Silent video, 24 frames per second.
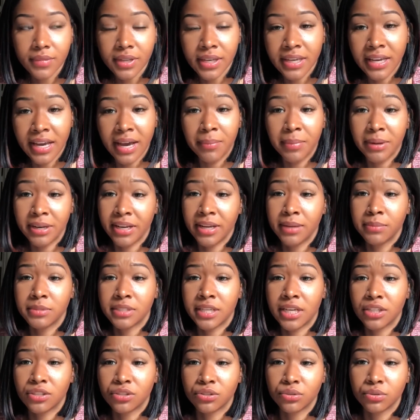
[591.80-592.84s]
He got my name
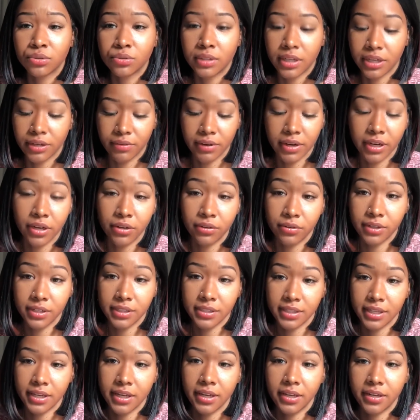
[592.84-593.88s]
tattooed, like right here on
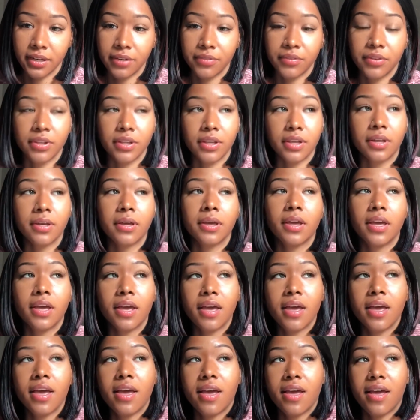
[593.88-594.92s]
his hand and everything.
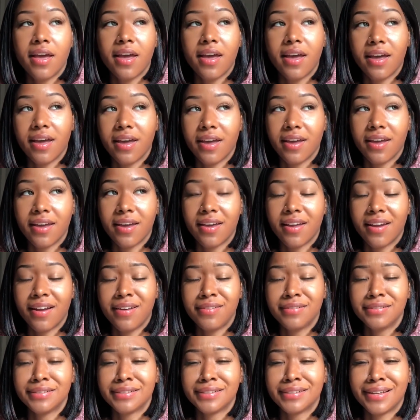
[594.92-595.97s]
And I
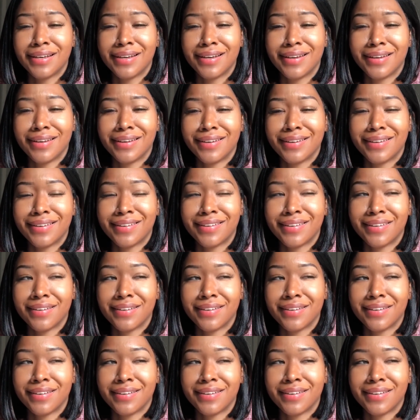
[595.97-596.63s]
was like,